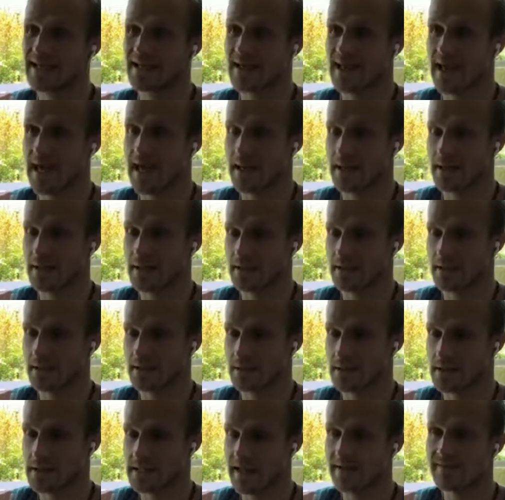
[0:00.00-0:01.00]
in that
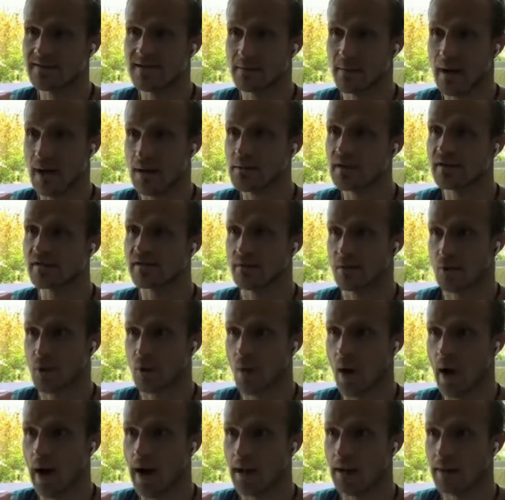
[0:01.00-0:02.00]
safety bubble for a
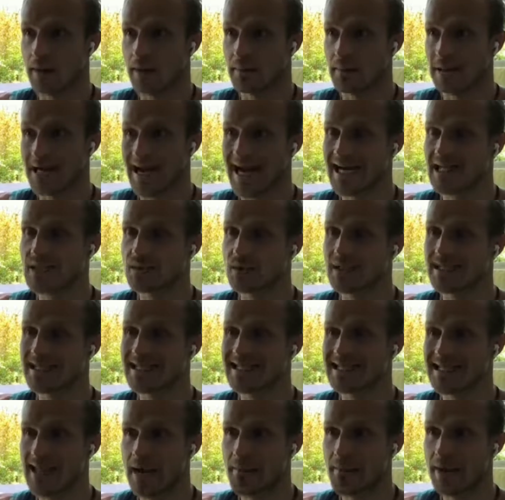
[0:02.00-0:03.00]
while. But as we're
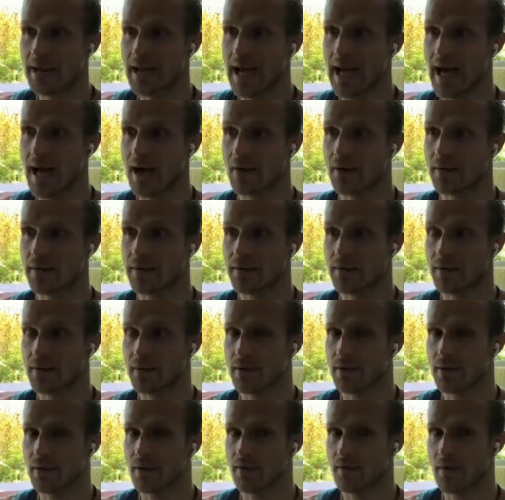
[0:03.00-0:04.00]
stepping out
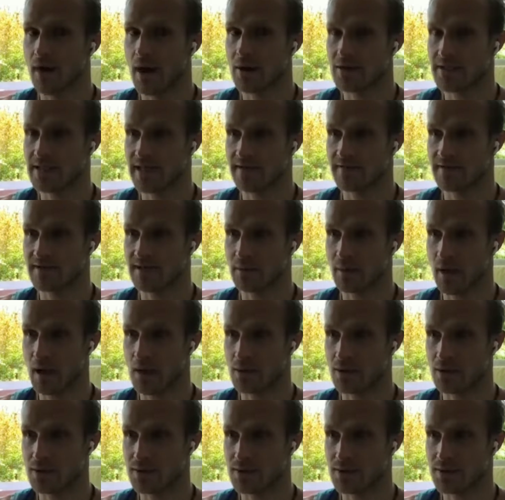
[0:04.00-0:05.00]
of our safety
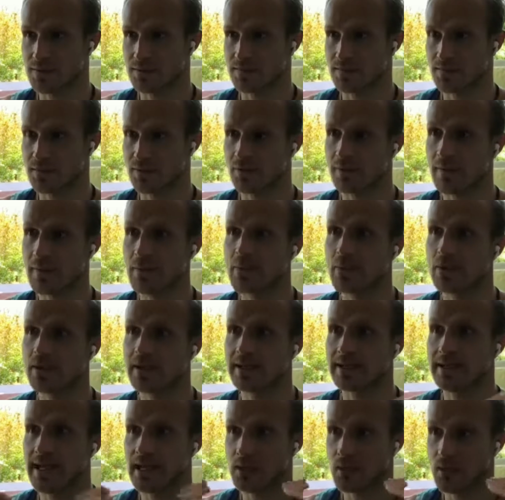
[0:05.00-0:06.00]
bubbles,
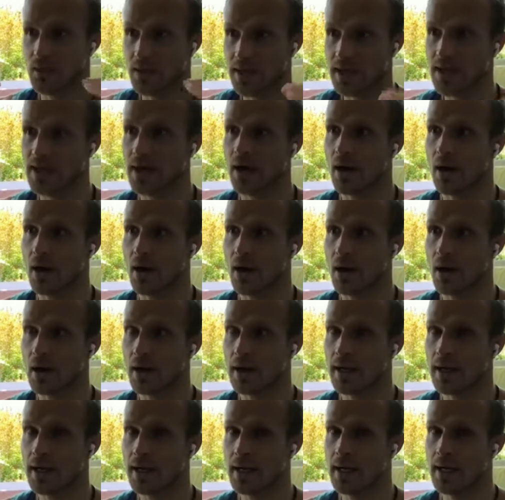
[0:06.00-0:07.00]
remembering that we are
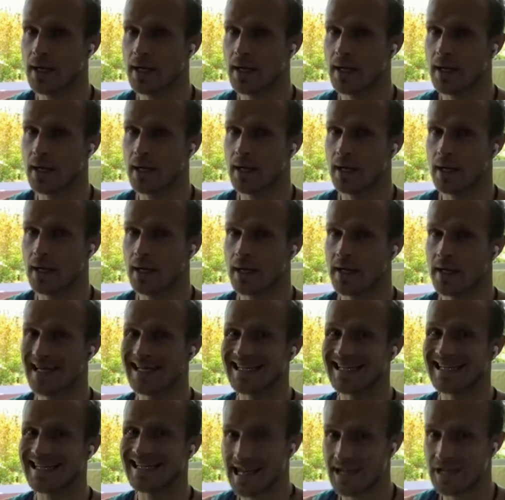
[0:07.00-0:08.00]

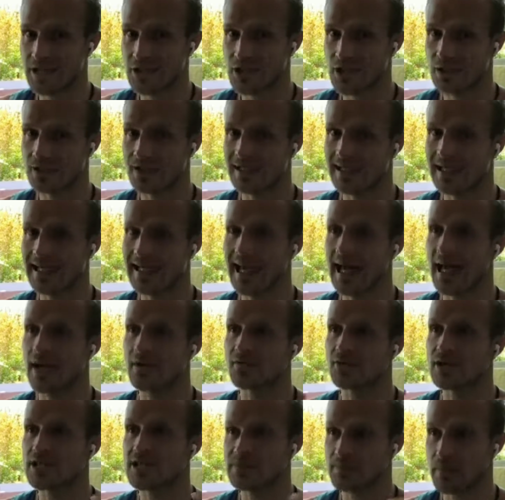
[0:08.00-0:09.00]
intentionally
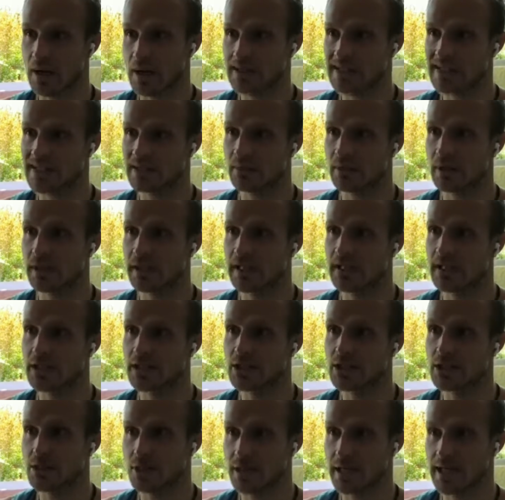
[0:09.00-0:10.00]
and responsibly
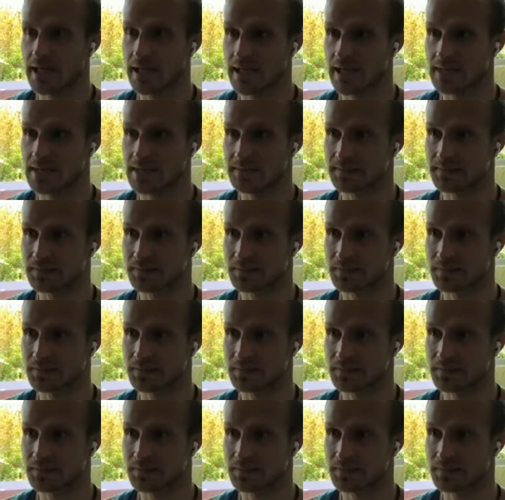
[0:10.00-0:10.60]
doing it.